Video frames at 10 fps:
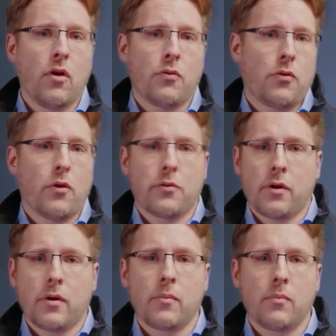
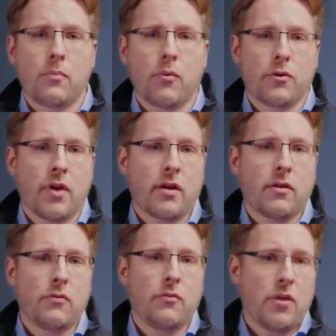further
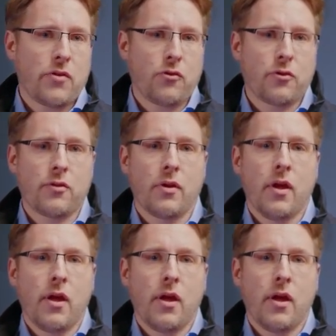protective measures